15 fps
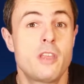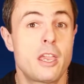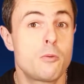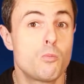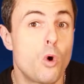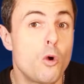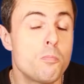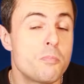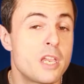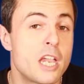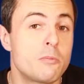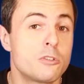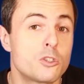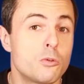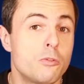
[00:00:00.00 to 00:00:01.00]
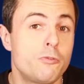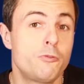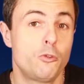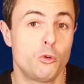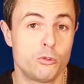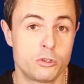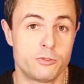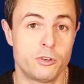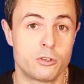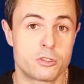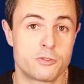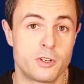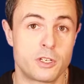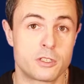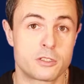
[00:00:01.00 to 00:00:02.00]
they won't be able to afford
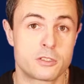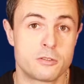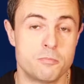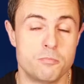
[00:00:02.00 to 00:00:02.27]
those things.